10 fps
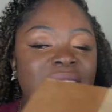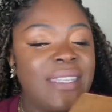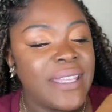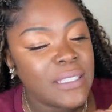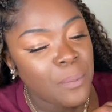
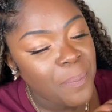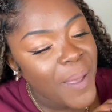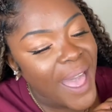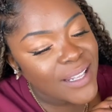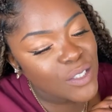says
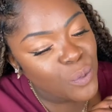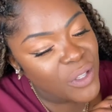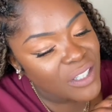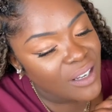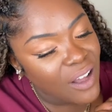packed
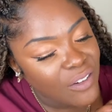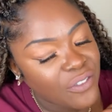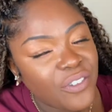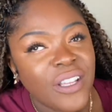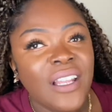with
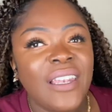love.